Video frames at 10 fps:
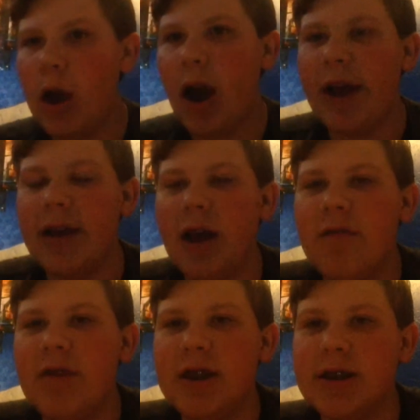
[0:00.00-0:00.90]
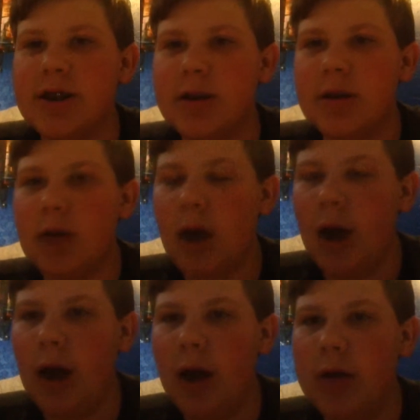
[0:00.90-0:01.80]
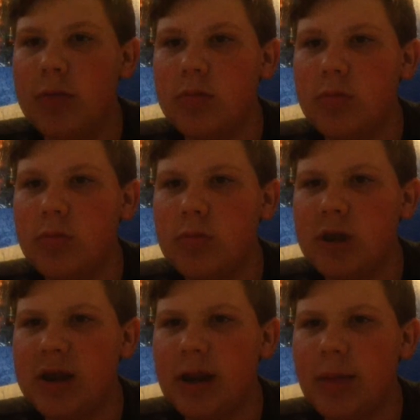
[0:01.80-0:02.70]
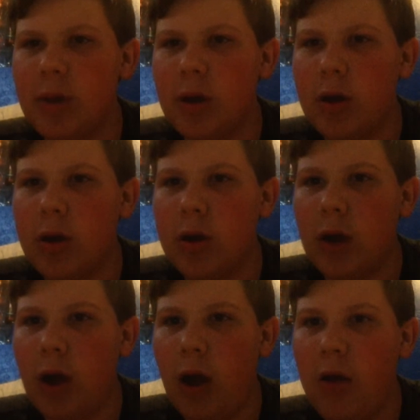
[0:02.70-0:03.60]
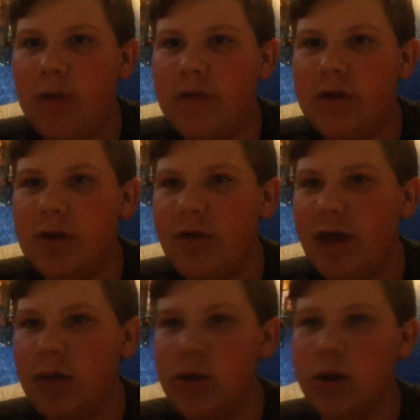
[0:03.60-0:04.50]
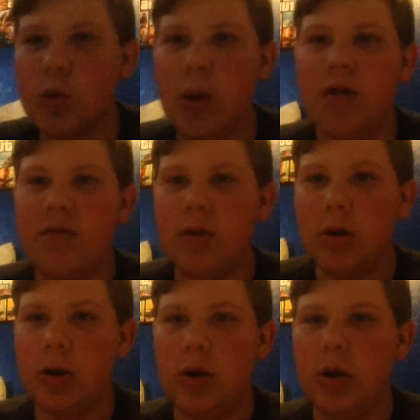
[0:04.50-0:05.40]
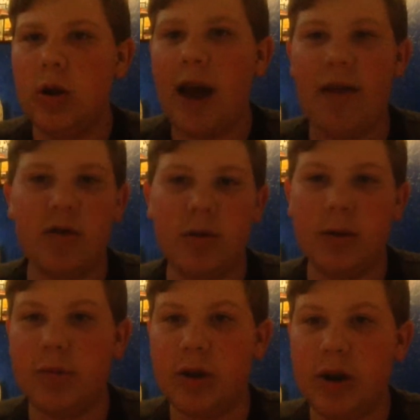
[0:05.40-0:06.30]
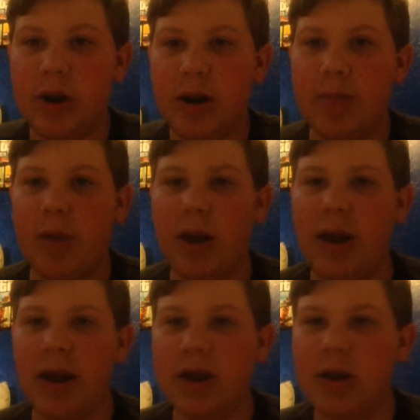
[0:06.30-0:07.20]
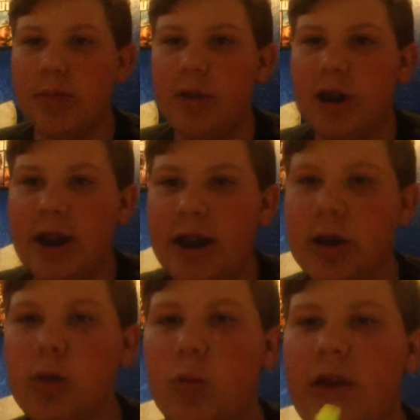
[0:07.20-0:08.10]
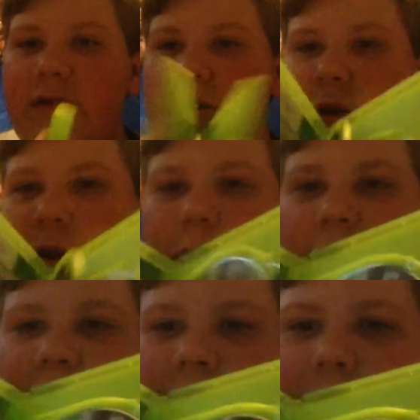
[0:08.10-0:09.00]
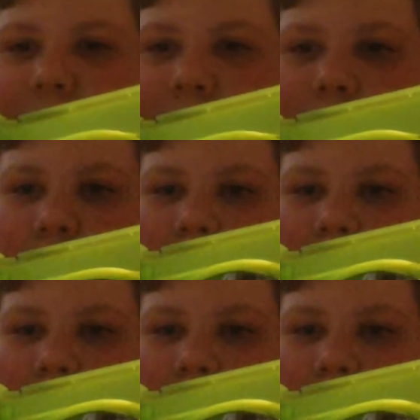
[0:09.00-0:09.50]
I got this December of 2012. Haven't completed it, but it is complete with 2 discs.